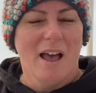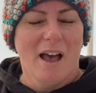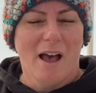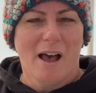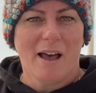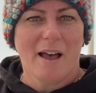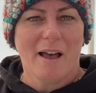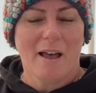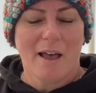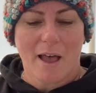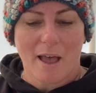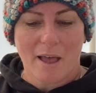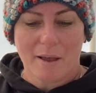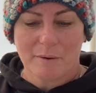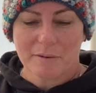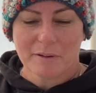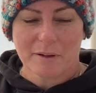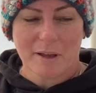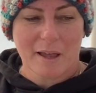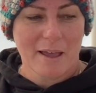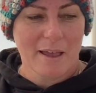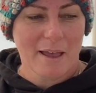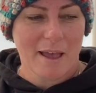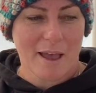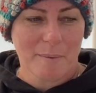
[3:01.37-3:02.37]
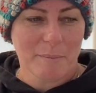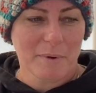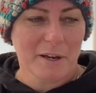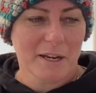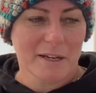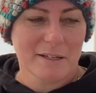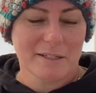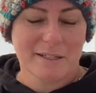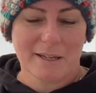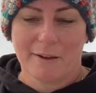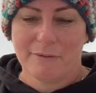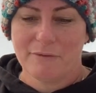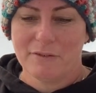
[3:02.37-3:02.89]
I'm
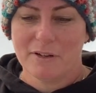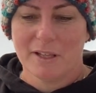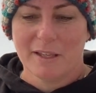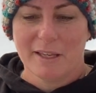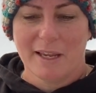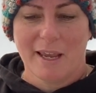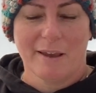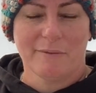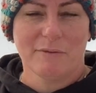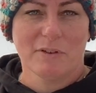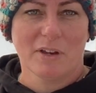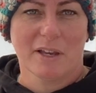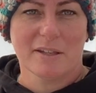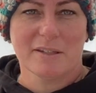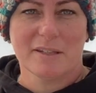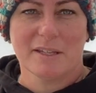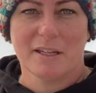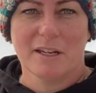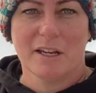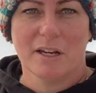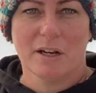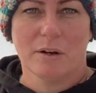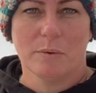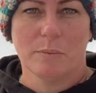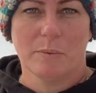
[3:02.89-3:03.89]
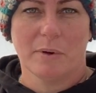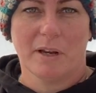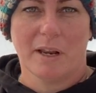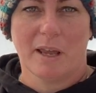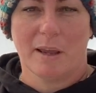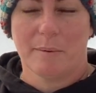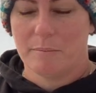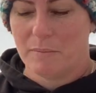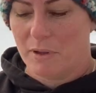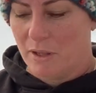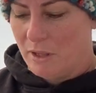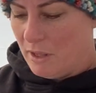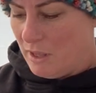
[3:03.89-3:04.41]
gonna definitely have you guys in here when
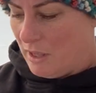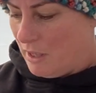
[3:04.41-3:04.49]
I'm